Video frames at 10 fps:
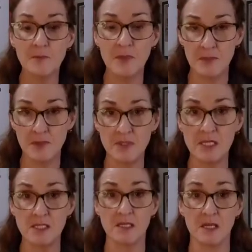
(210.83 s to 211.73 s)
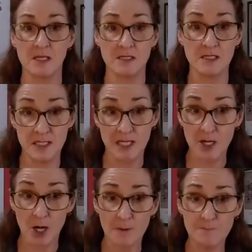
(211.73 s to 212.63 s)
people need to
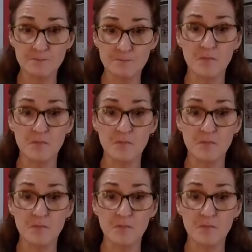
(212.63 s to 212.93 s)
consider